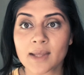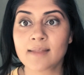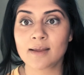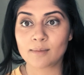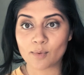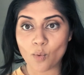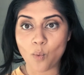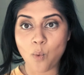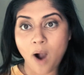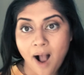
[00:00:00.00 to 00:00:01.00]
and then
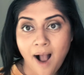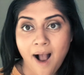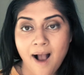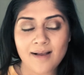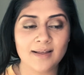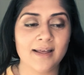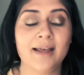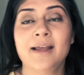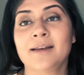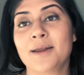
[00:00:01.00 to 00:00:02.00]

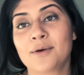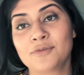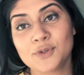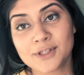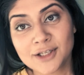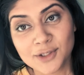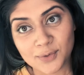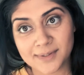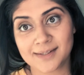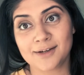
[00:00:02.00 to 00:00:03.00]
now if you didn't
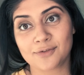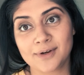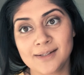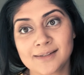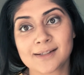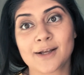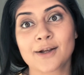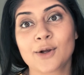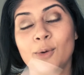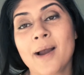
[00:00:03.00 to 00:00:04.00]
notice the difference,
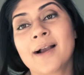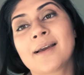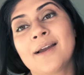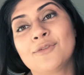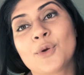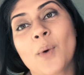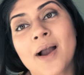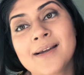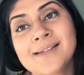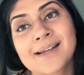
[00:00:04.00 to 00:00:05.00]
go back and
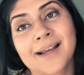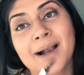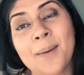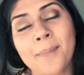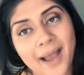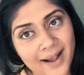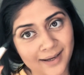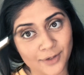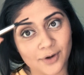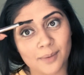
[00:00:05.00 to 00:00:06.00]
rewind and come
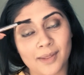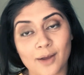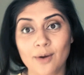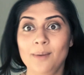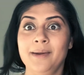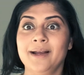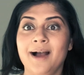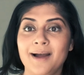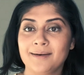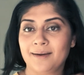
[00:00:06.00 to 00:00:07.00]
back and you're gonna be like, oh my
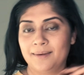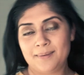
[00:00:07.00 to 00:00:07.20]
god.